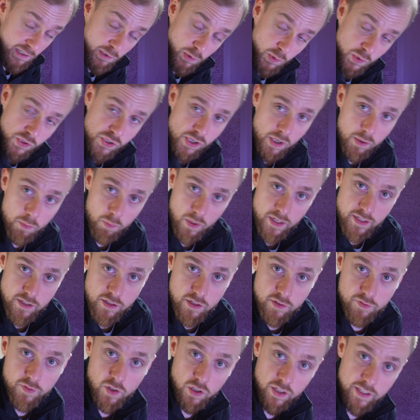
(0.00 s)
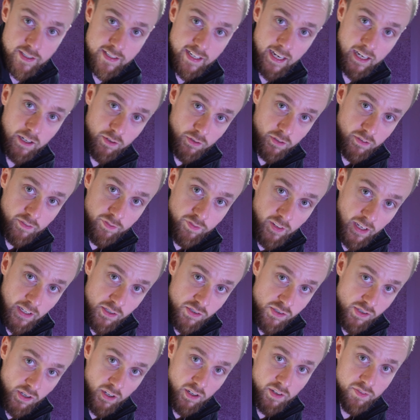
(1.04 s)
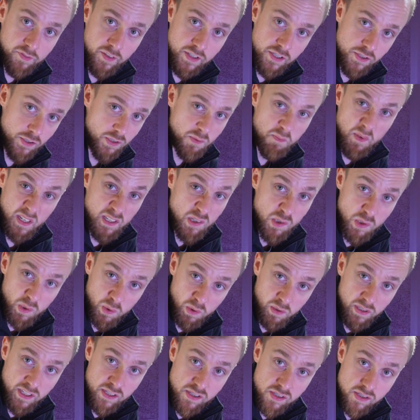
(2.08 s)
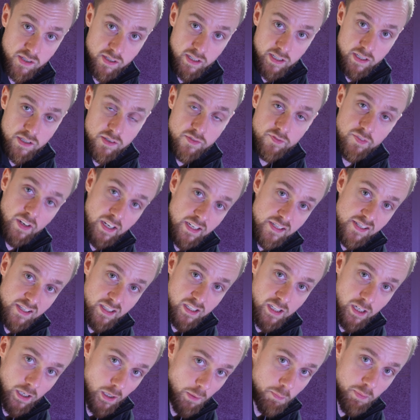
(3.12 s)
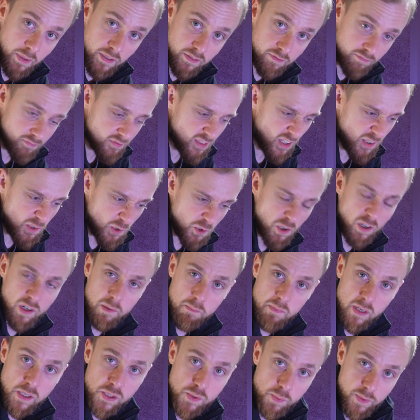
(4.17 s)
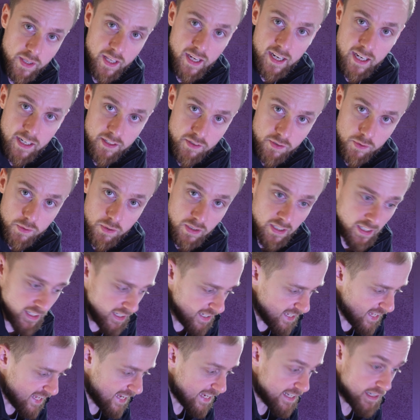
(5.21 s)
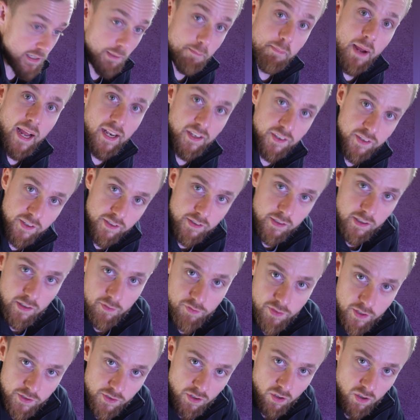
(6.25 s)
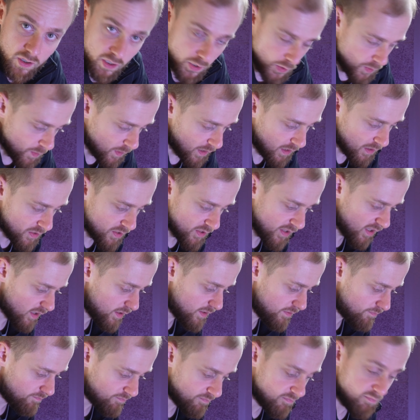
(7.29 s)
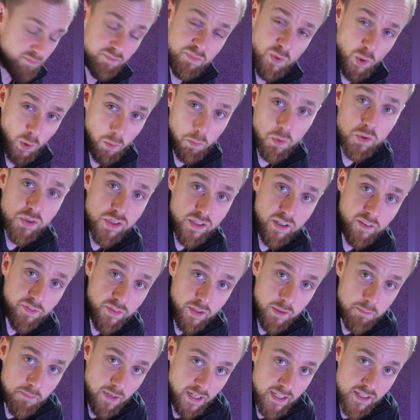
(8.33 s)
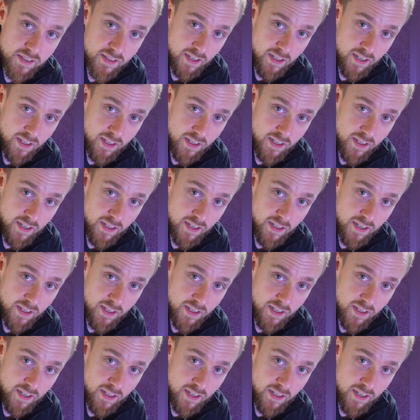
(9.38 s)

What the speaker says: also when you've got it down on a flat surface, just make sure it's facing up, and don't try and mess with the handle independent of the dock as well. So normal stuff that makes